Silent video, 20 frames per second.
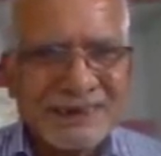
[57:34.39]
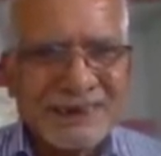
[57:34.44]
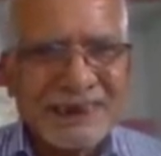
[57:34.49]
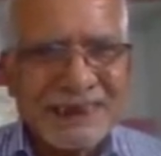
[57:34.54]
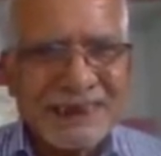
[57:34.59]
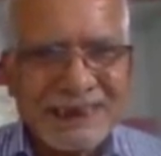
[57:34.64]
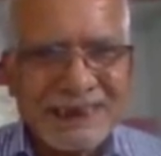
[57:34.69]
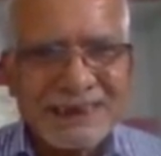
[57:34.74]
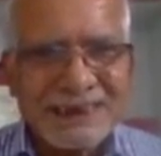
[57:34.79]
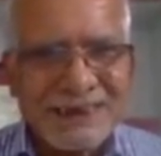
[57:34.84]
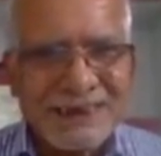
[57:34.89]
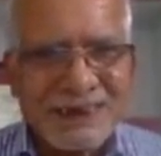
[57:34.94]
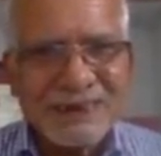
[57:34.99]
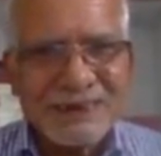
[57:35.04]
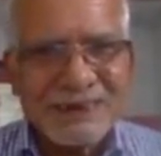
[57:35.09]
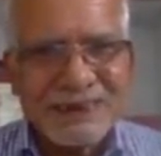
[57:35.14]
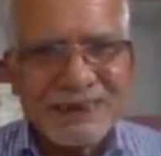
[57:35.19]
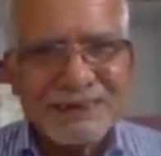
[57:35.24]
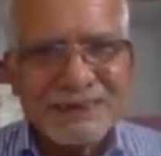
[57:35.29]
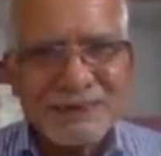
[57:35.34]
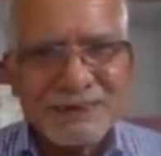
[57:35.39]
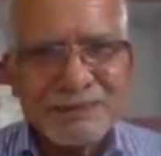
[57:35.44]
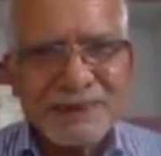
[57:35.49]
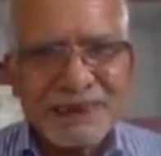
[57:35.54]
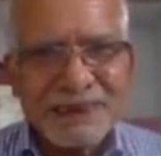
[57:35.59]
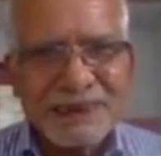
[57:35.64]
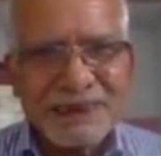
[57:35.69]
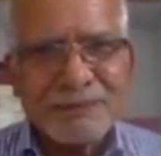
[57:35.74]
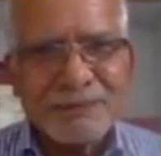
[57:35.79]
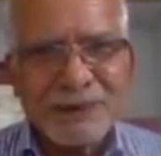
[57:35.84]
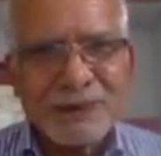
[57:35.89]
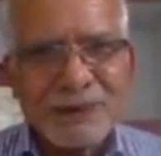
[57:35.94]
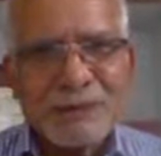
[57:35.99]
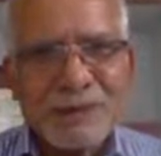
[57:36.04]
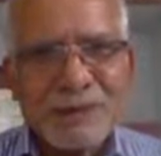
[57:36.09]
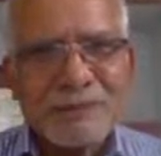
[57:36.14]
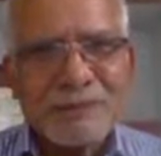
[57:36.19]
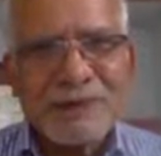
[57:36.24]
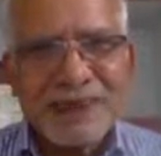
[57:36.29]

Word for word: you can get all the information about Nobel